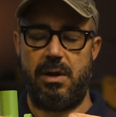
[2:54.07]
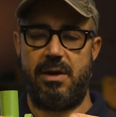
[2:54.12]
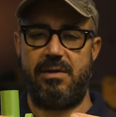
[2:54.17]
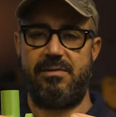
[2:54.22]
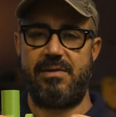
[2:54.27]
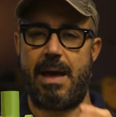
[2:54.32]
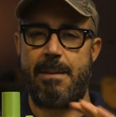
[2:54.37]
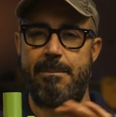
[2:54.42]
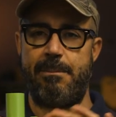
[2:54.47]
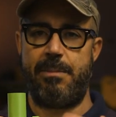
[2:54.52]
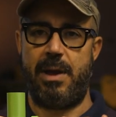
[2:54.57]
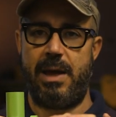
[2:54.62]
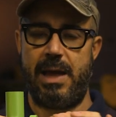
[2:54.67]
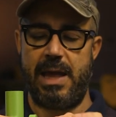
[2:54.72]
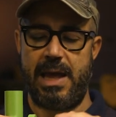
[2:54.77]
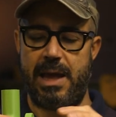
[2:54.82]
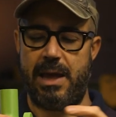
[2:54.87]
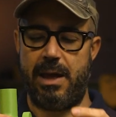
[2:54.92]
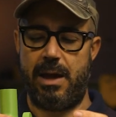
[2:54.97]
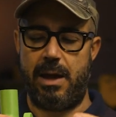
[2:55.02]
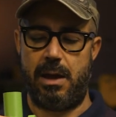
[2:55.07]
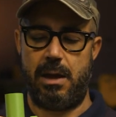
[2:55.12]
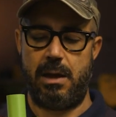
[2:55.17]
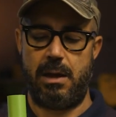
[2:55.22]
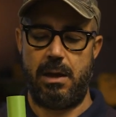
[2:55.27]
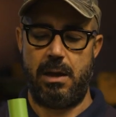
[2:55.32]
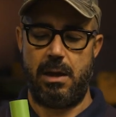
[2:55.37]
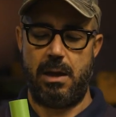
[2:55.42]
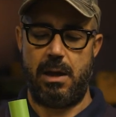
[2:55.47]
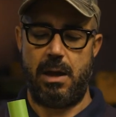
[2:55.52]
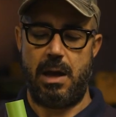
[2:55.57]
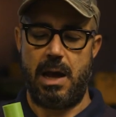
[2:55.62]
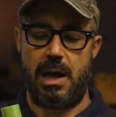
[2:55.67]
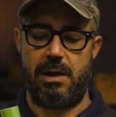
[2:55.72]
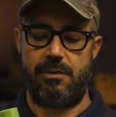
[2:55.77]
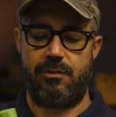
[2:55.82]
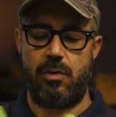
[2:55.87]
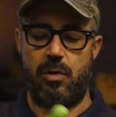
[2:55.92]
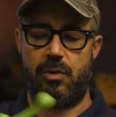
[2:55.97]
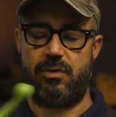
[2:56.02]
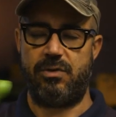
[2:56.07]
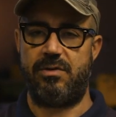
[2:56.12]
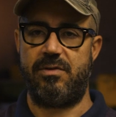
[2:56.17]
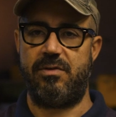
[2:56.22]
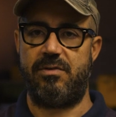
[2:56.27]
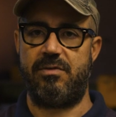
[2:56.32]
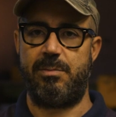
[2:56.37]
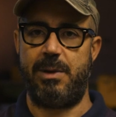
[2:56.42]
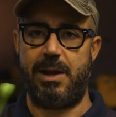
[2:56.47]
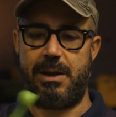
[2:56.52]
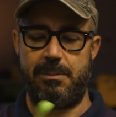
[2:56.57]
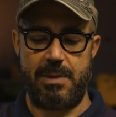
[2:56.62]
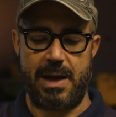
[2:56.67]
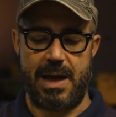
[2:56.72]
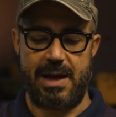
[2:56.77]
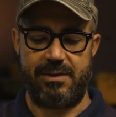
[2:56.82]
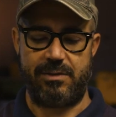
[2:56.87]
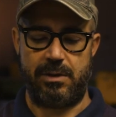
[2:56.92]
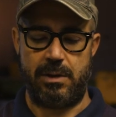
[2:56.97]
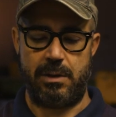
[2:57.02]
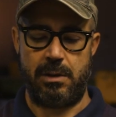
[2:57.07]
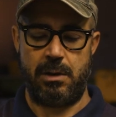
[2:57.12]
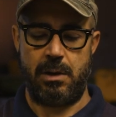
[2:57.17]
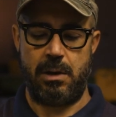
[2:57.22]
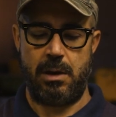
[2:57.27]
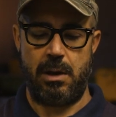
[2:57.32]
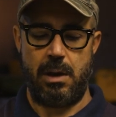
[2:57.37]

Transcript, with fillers: tamper here. And of course it's a split pattern.